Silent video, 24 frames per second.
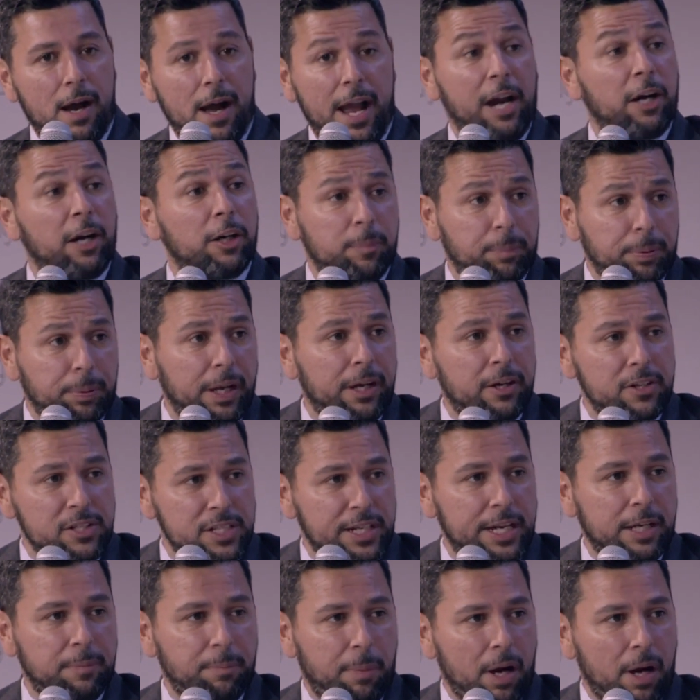Arab players
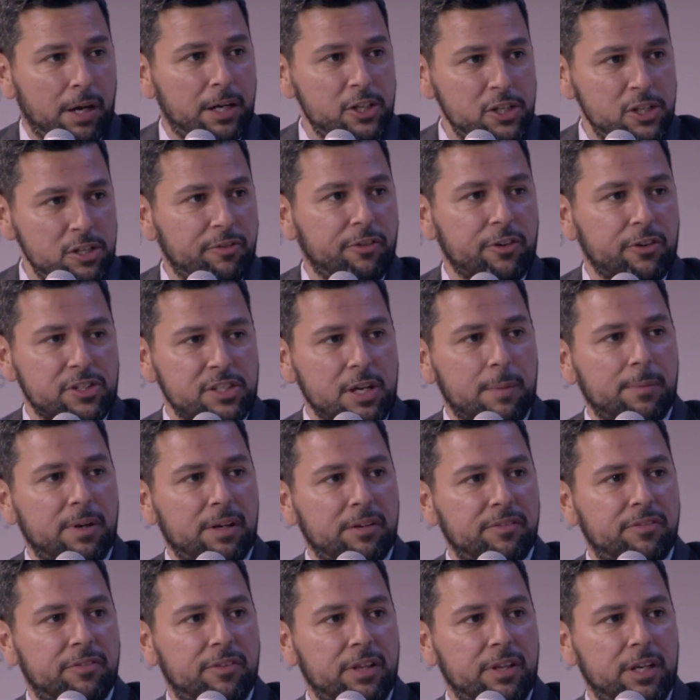get punished for some
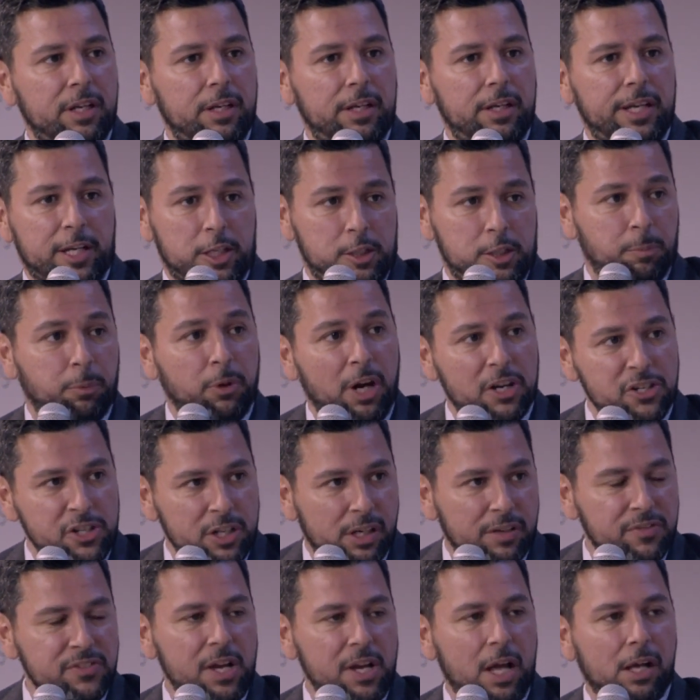of the expression
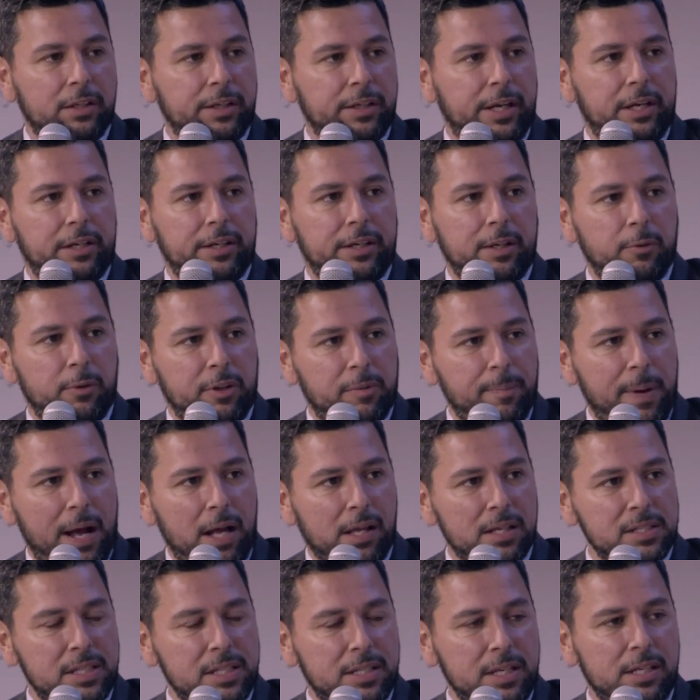of solidarity with
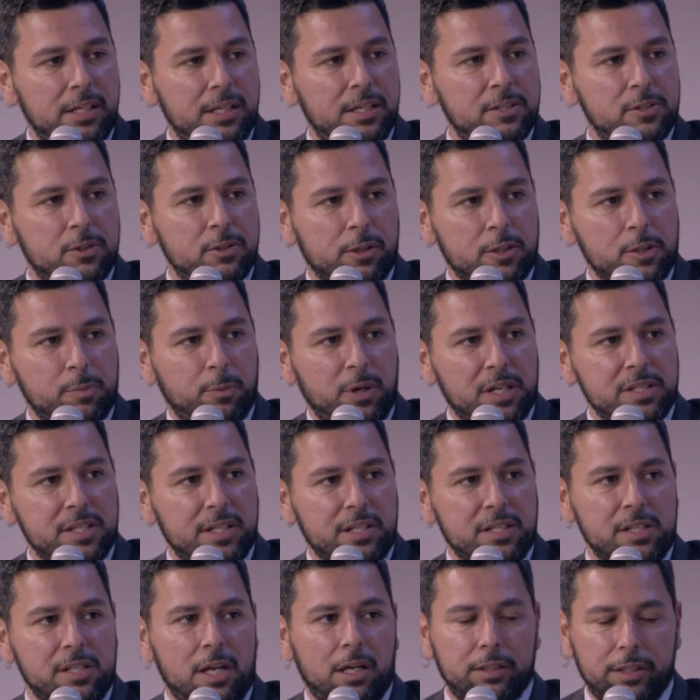Palestinians or
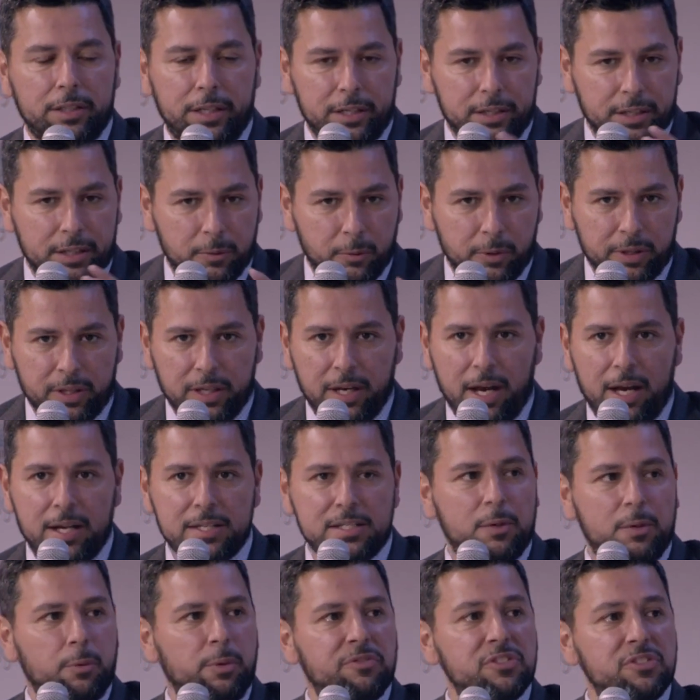expressing solidarity with
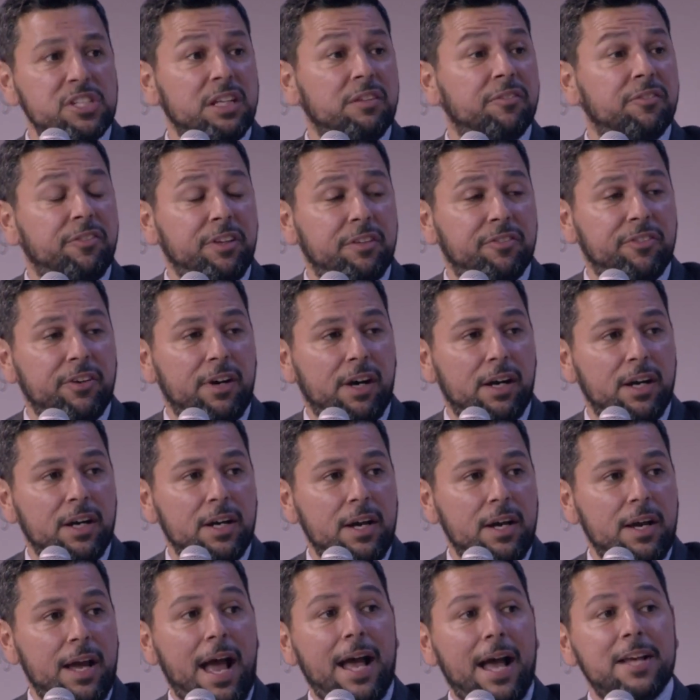Gaza. We've seen FIFA
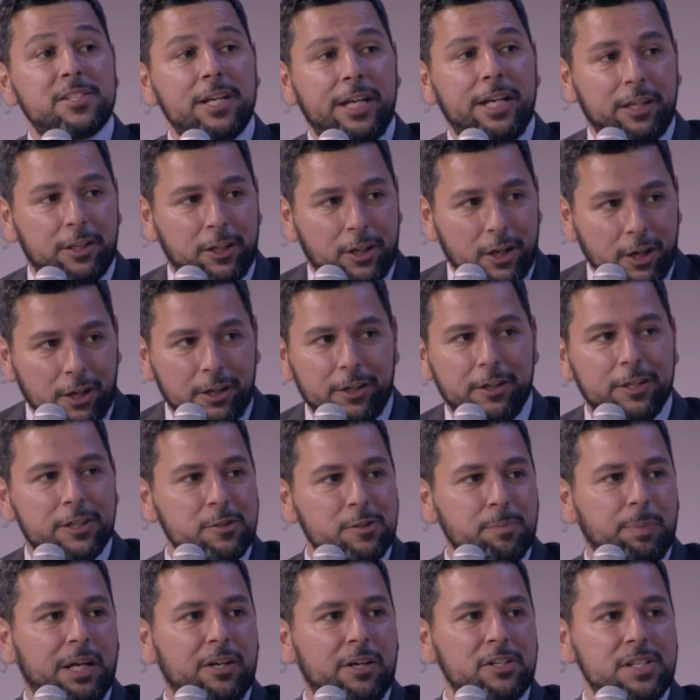has
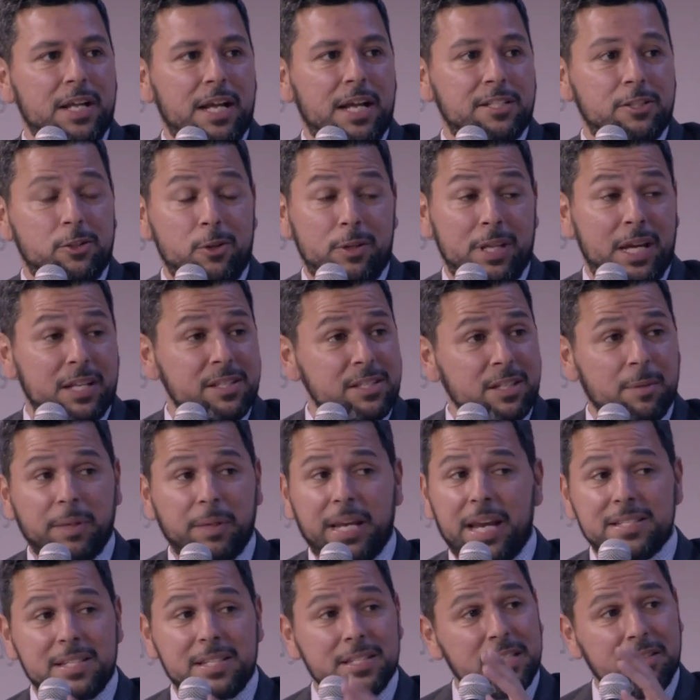encouraged players not to do that, in some
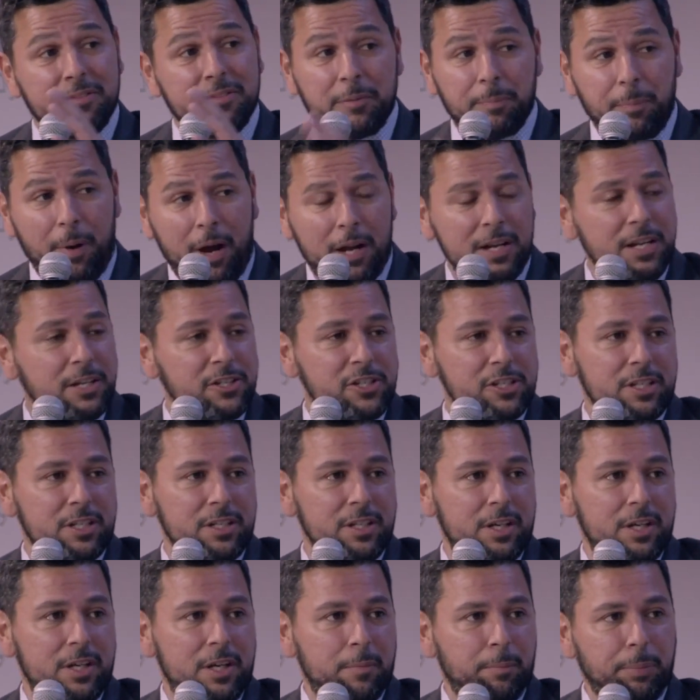cases even punished
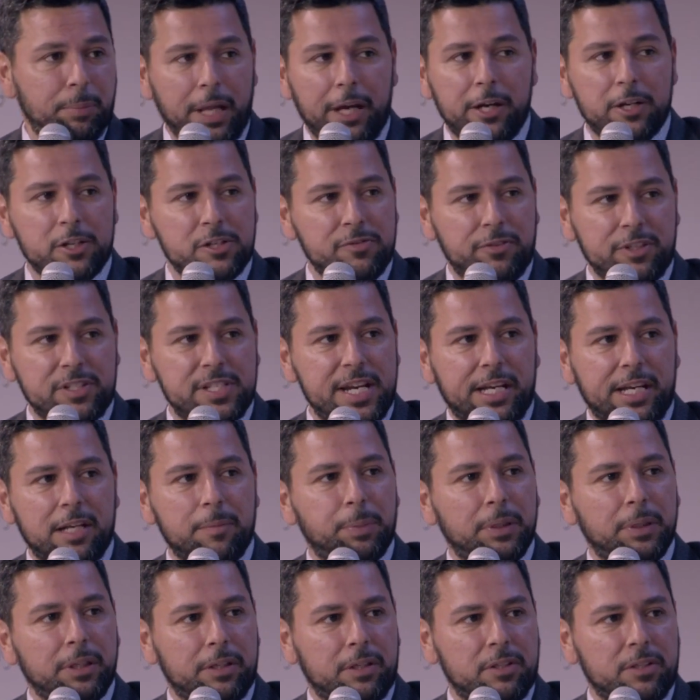players for taking
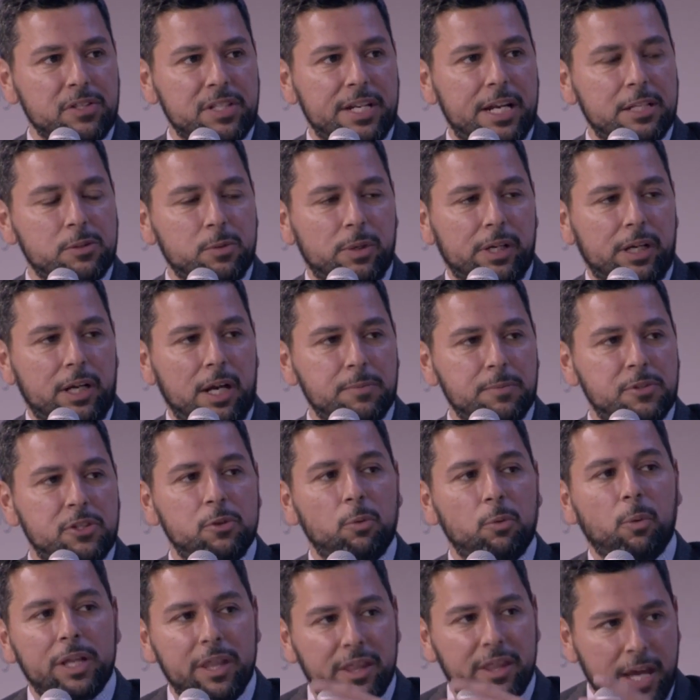political stands when it comes
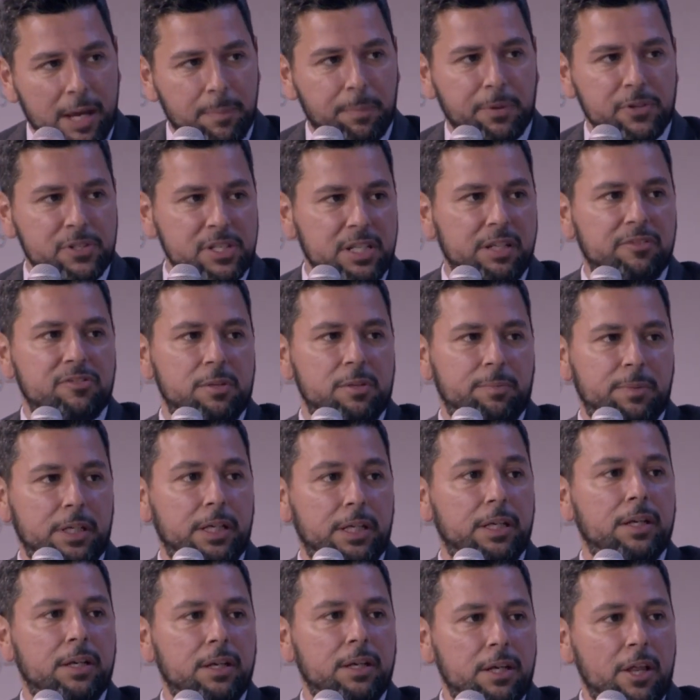to what they perceive to
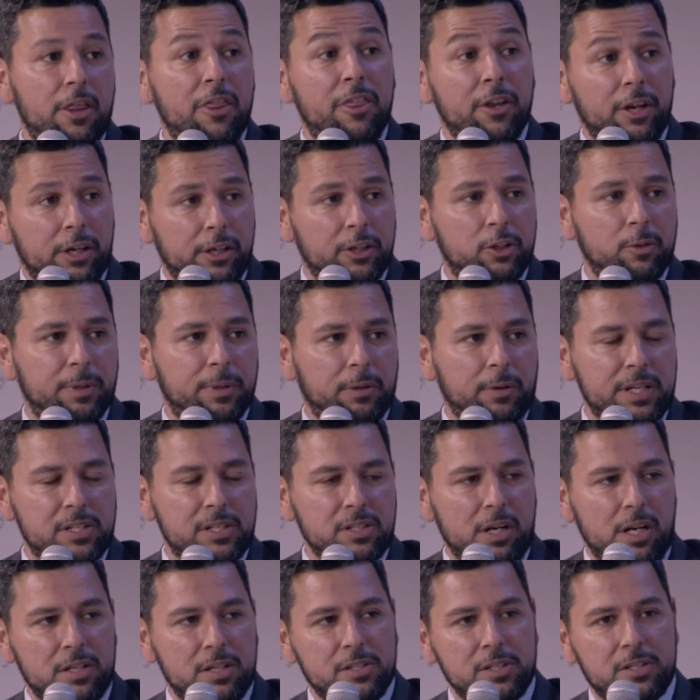be their human rights
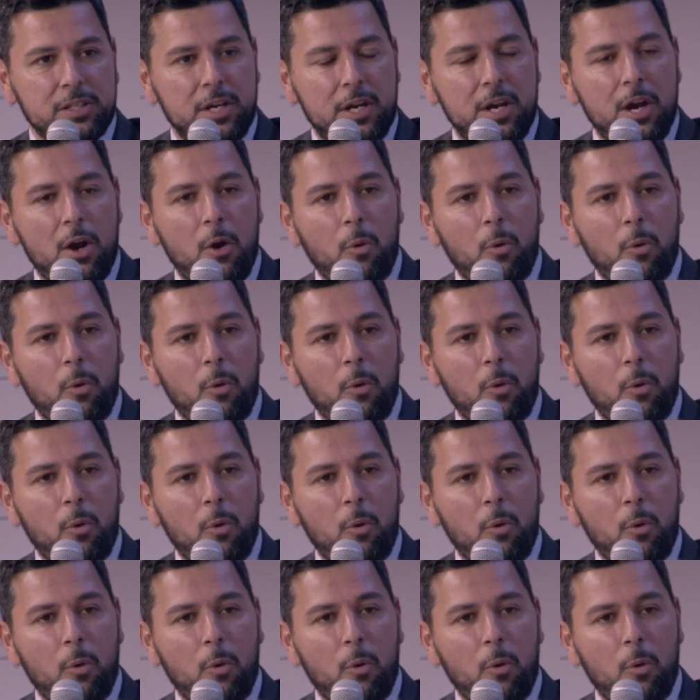causes.